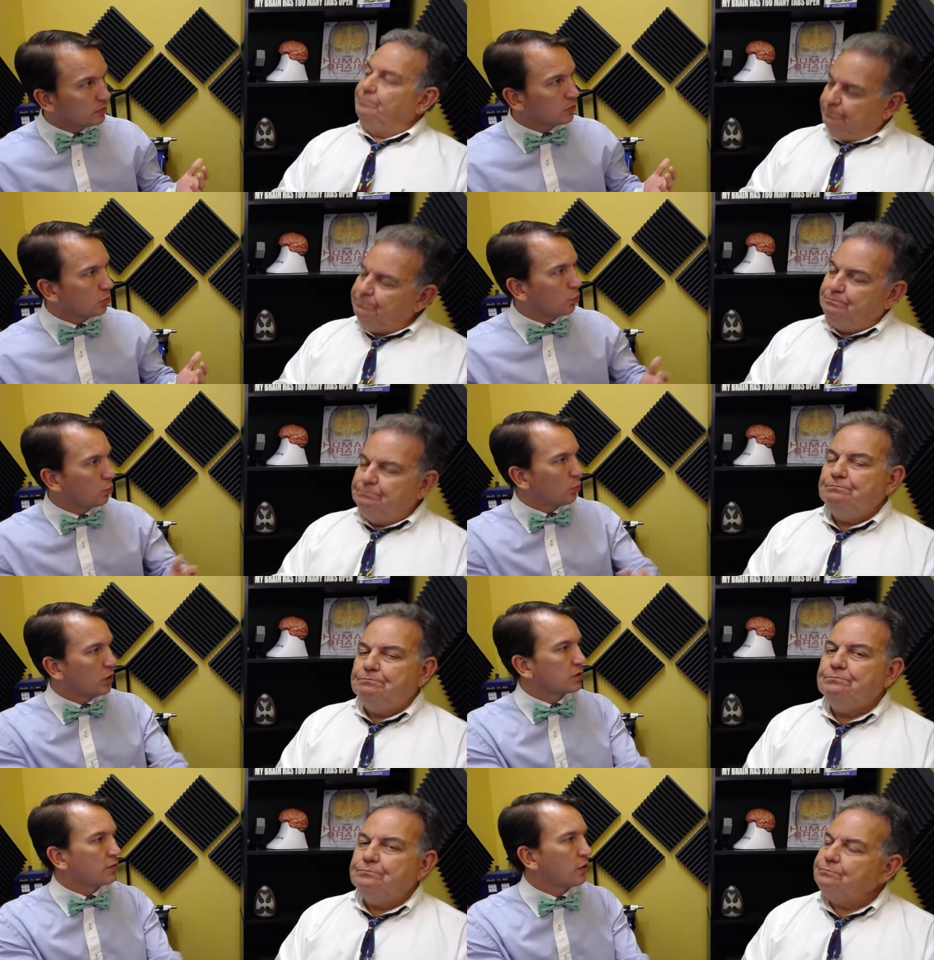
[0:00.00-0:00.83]
Speaker 1: mm-hmm. mm-hmm.
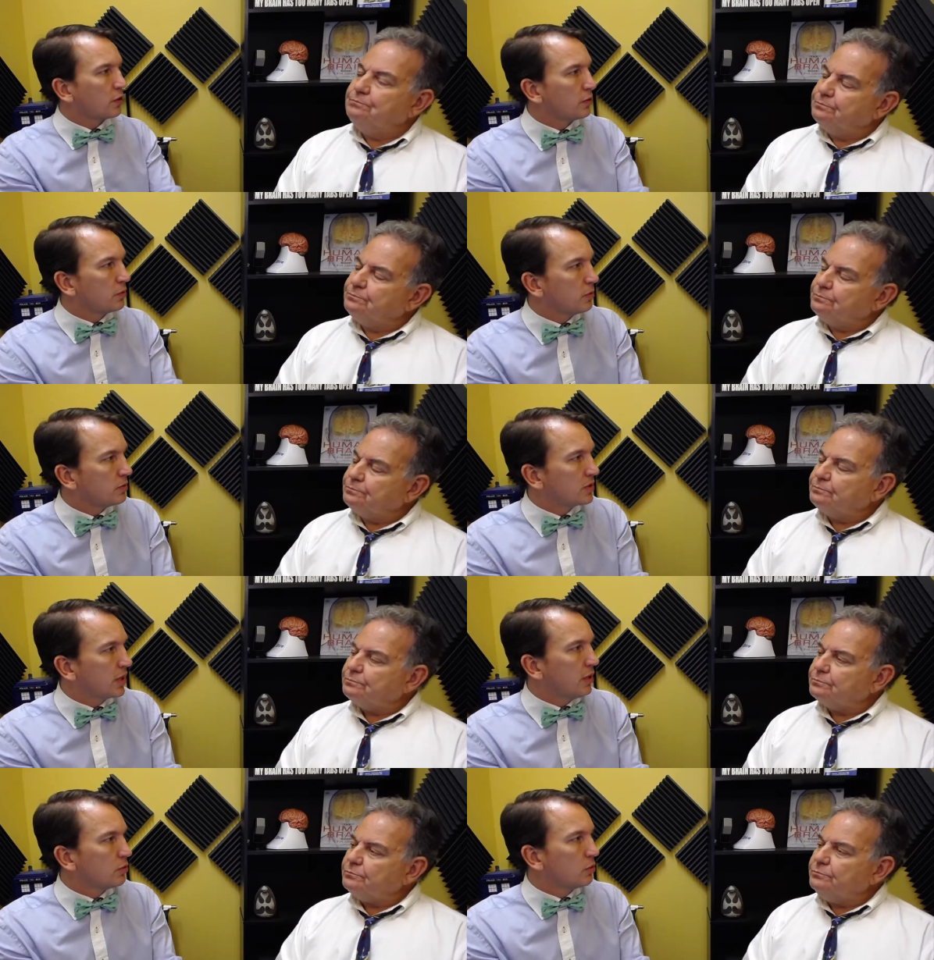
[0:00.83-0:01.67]
Wells Fargo
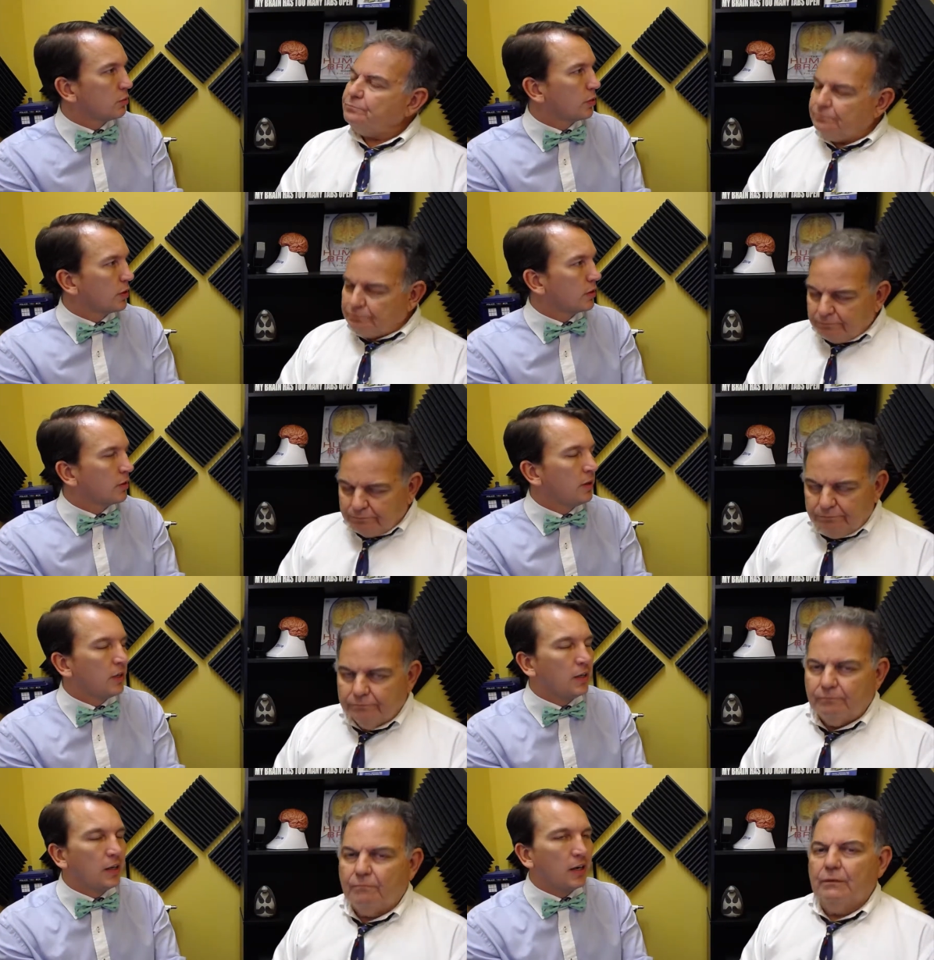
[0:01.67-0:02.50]
scandal where,
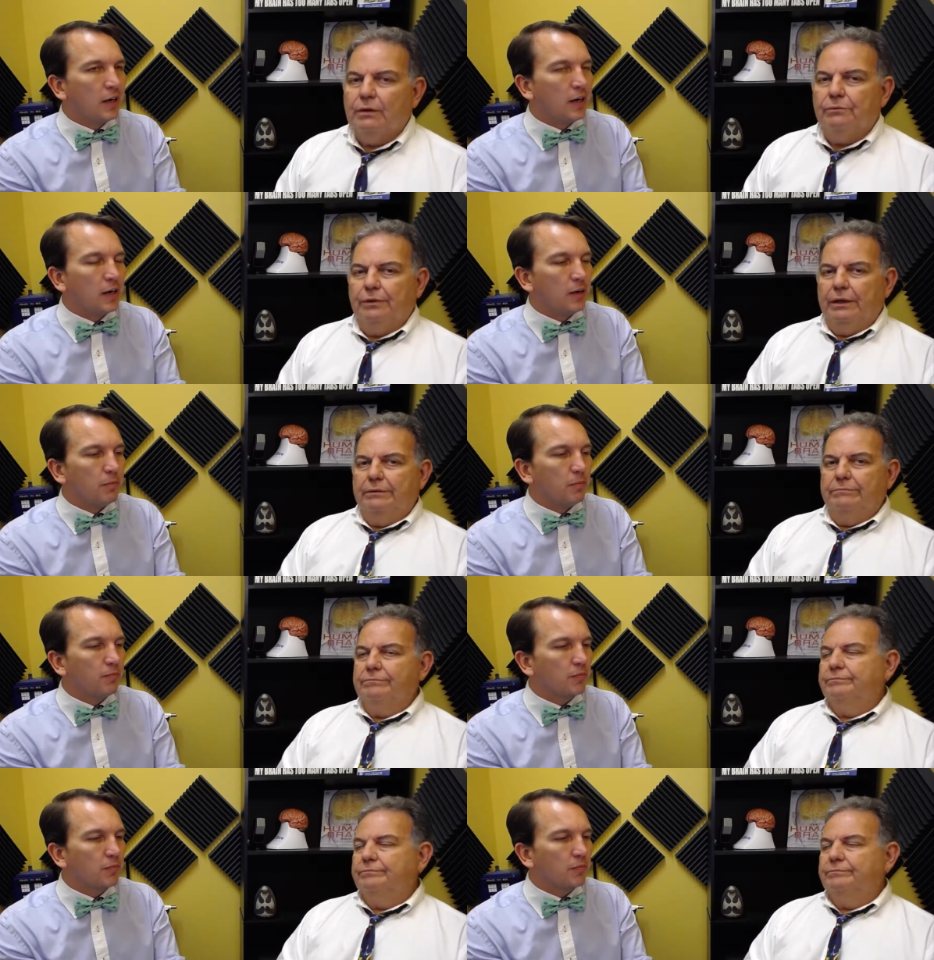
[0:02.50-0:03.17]
um, right.